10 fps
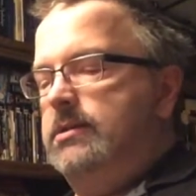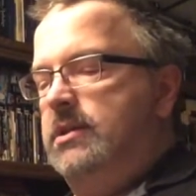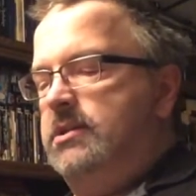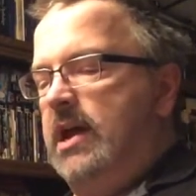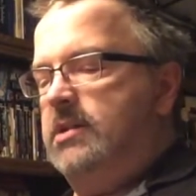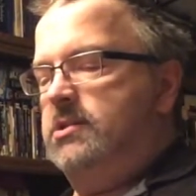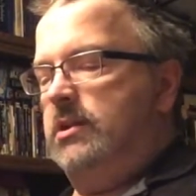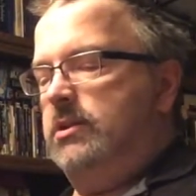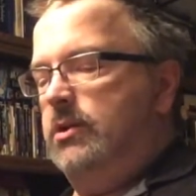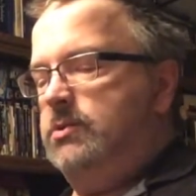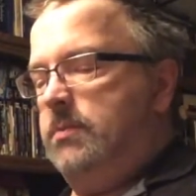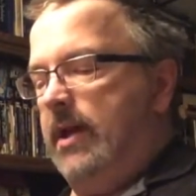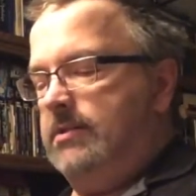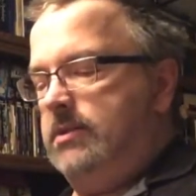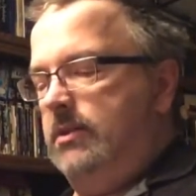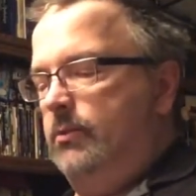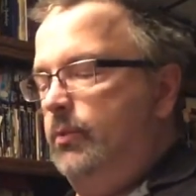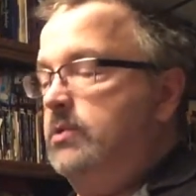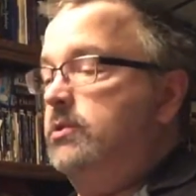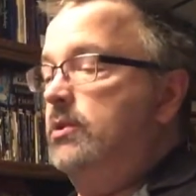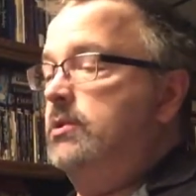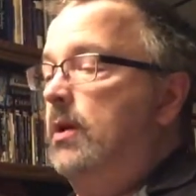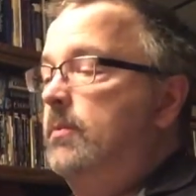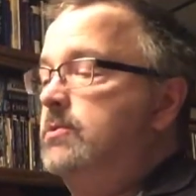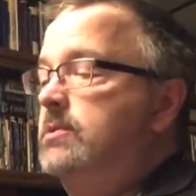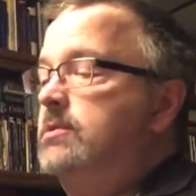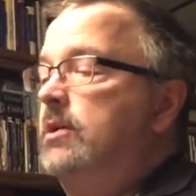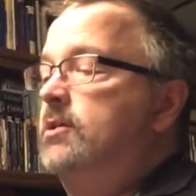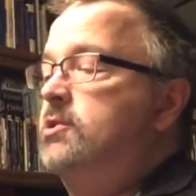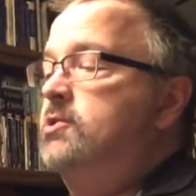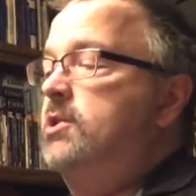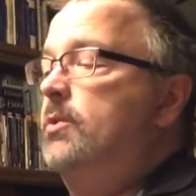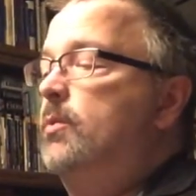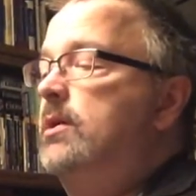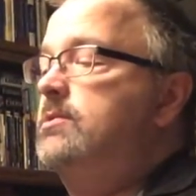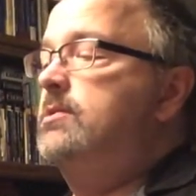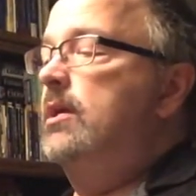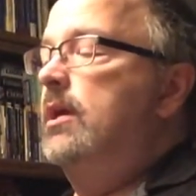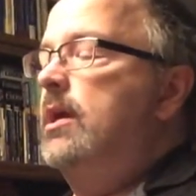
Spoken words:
detached the clothes basket, which looked almost as large as she was,